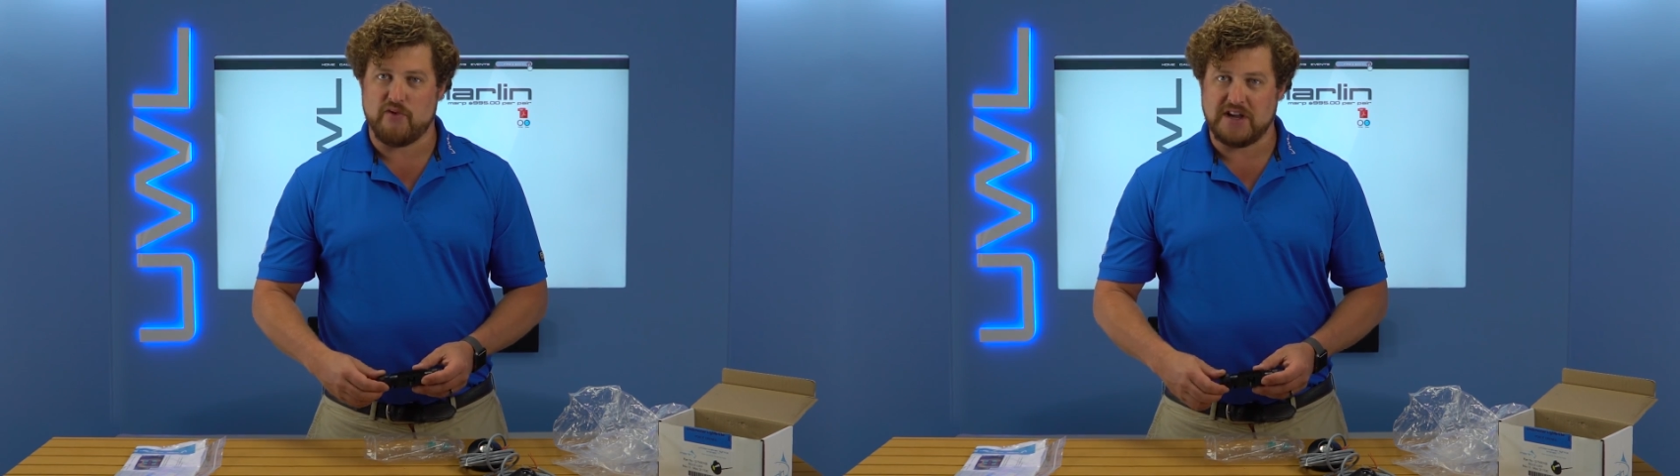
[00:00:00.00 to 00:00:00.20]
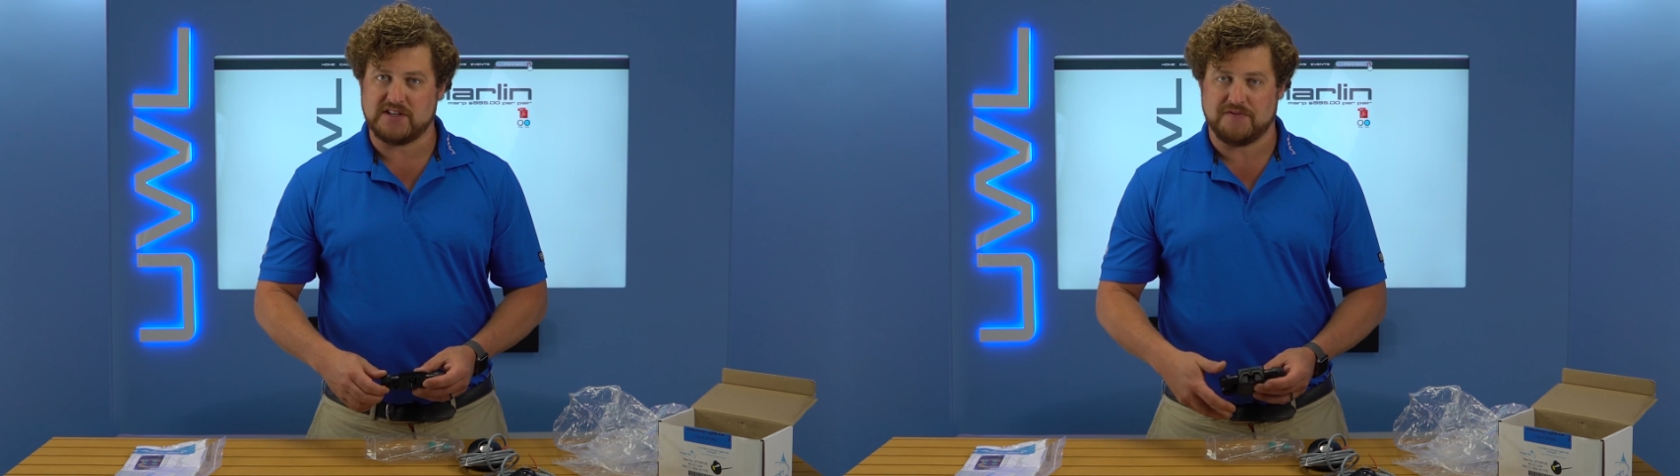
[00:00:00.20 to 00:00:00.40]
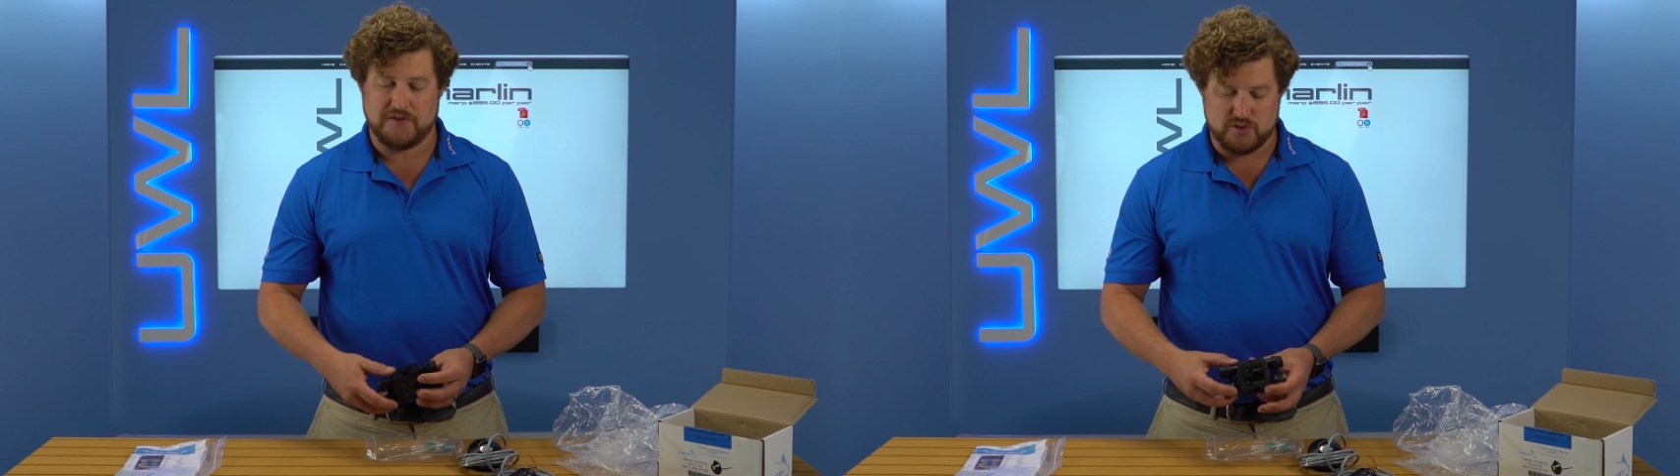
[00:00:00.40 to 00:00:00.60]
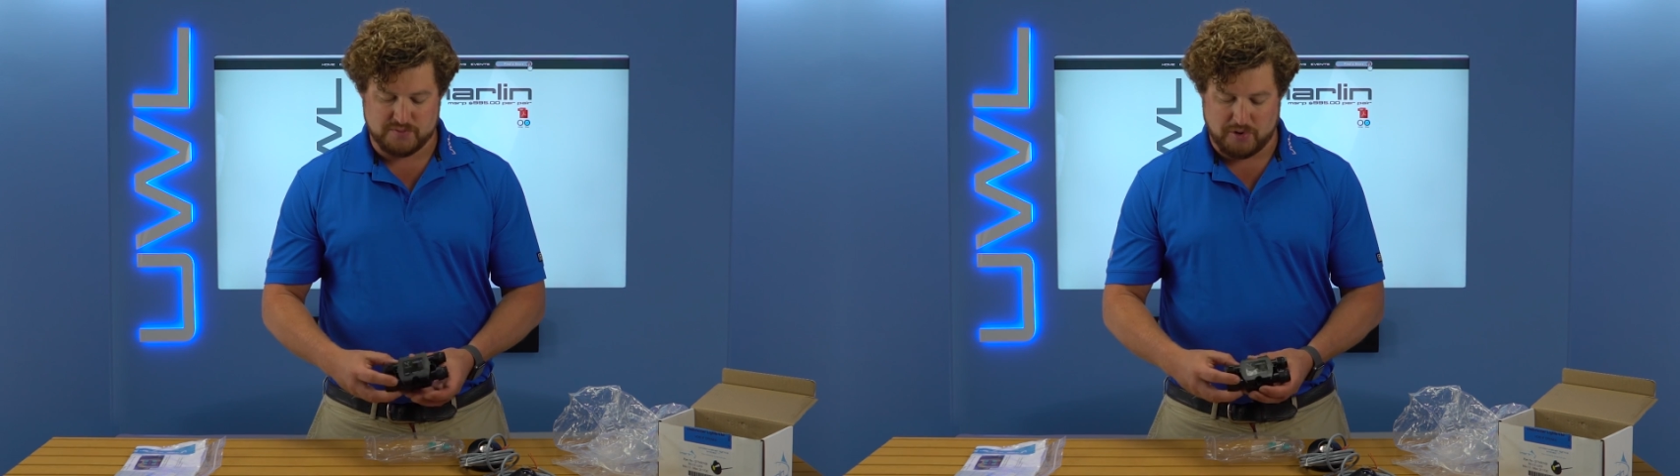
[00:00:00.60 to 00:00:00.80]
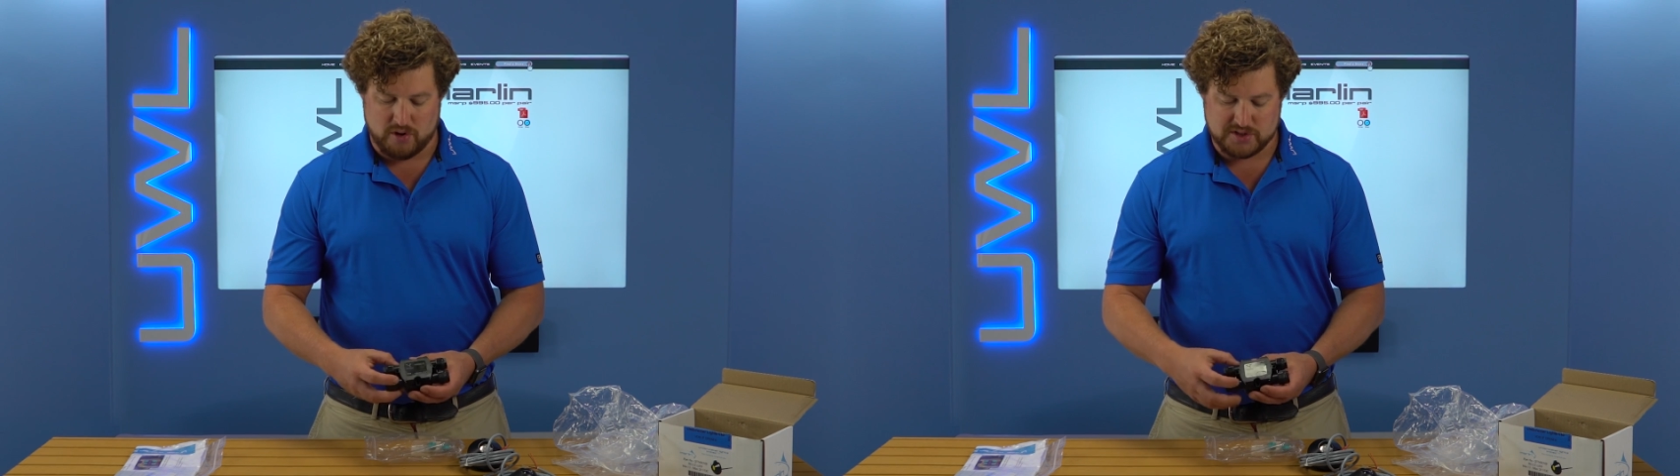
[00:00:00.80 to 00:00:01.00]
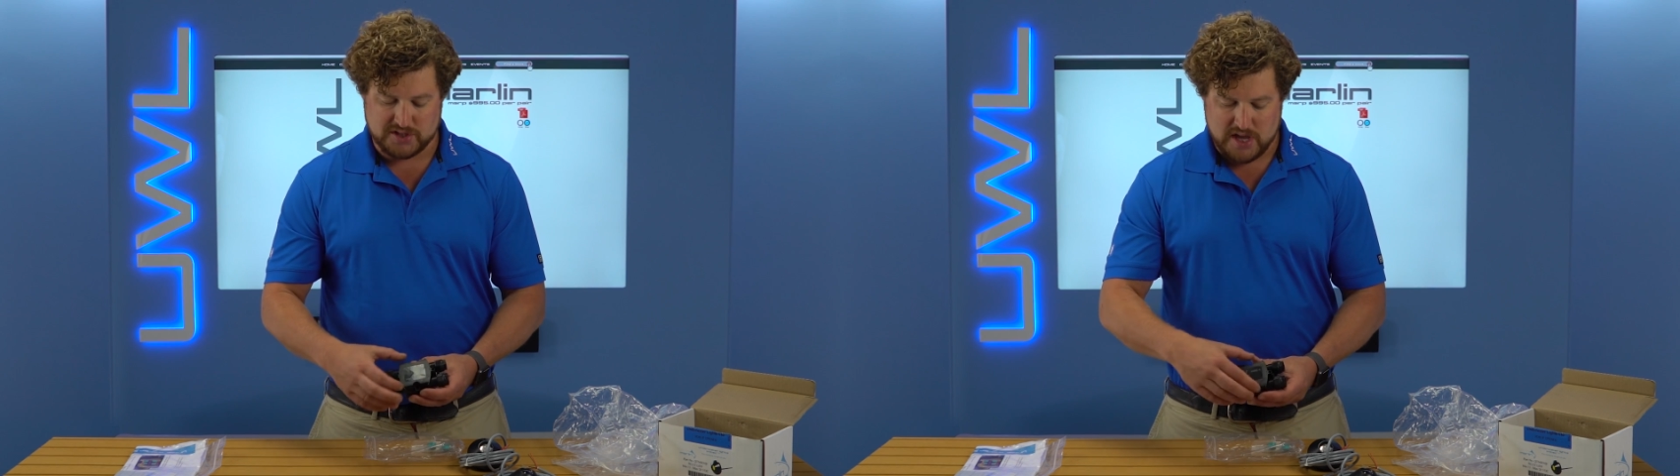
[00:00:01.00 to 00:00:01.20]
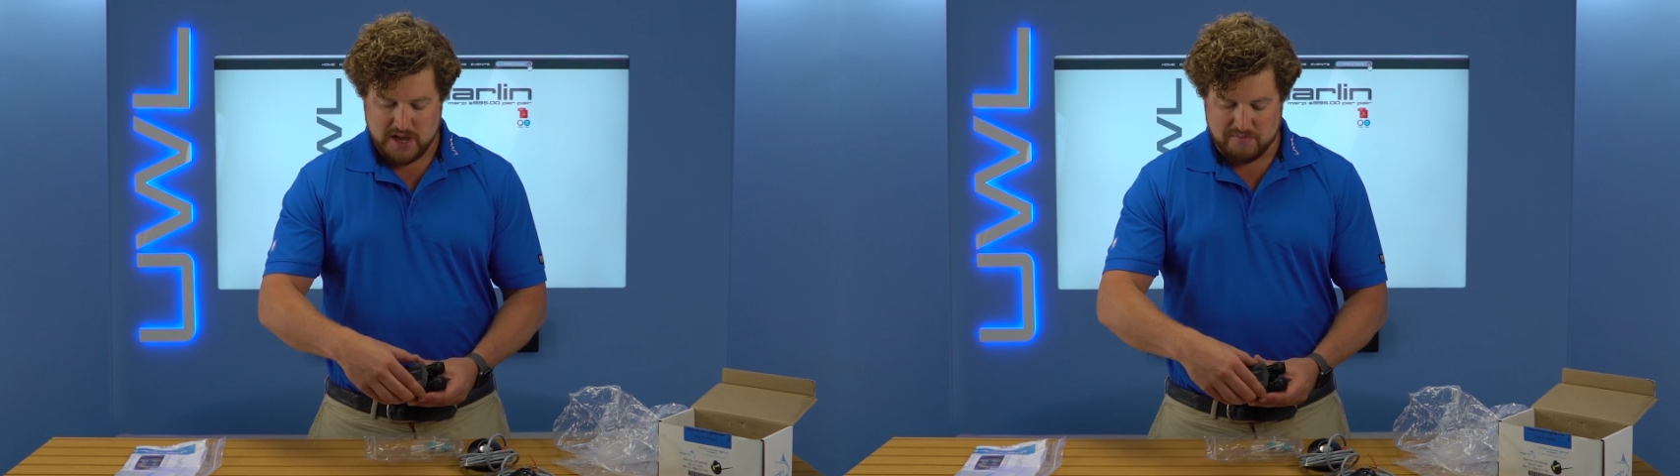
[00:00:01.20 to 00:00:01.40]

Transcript: rated fuse box,